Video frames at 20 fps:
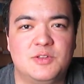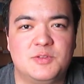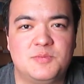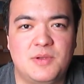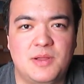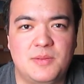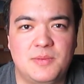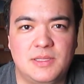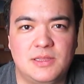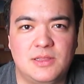It's
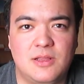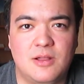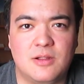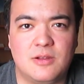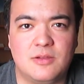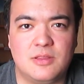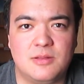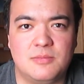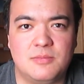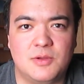probably
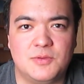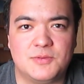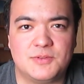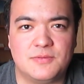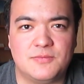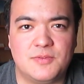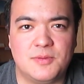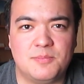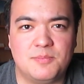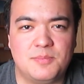longer than most
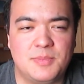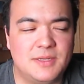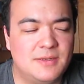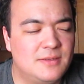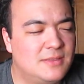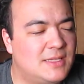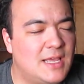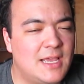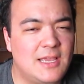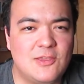of them, but
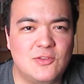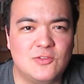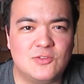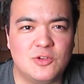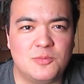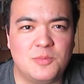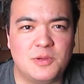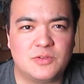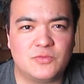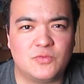thank you
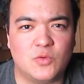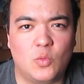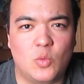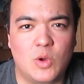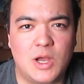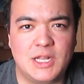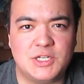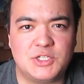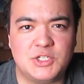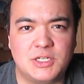so much for
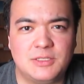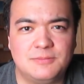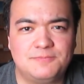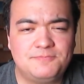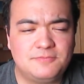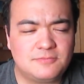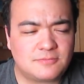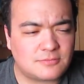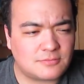watching.